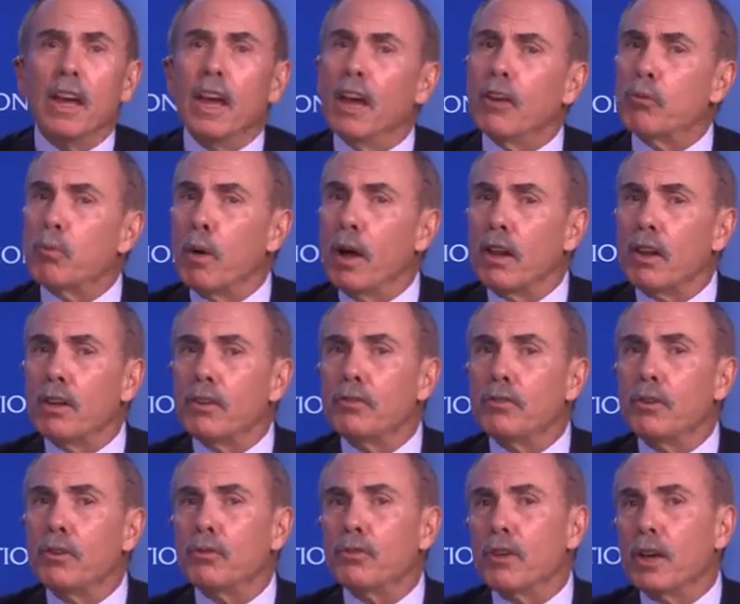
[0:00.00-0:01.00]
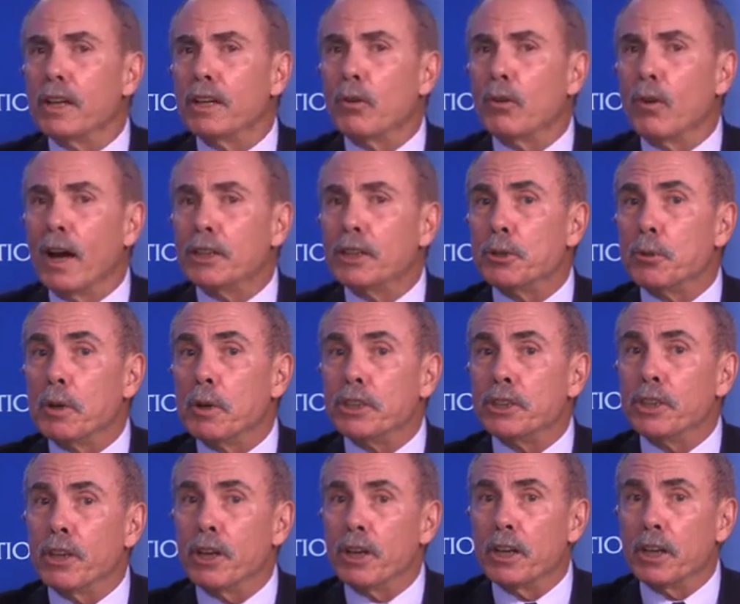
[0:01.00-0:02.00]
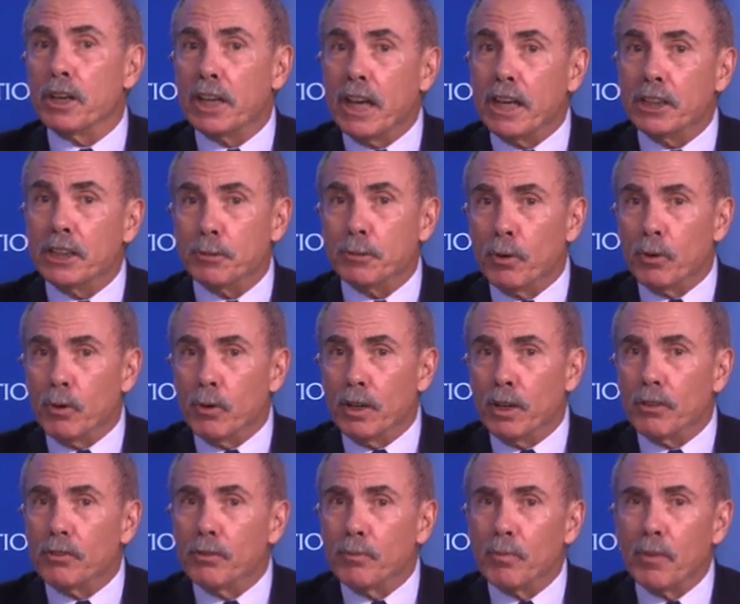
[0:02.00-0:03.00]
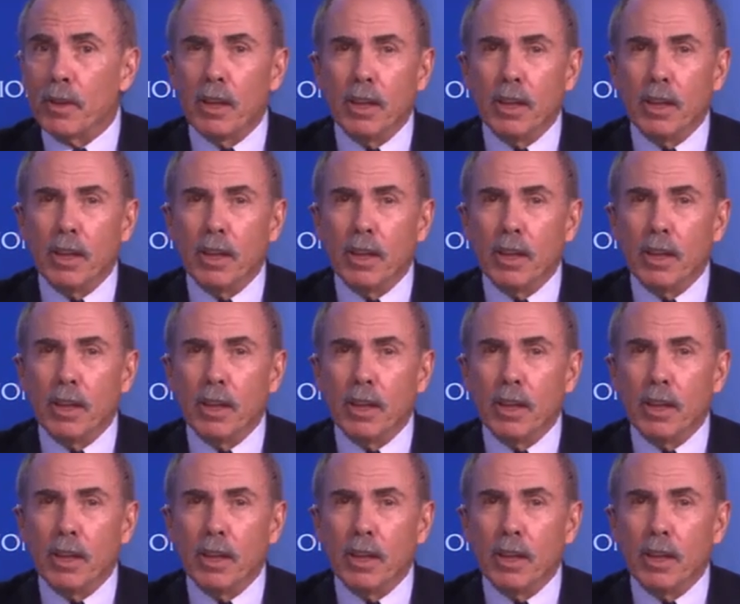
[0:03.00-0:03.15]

as well as you cite graduation and engagement rates.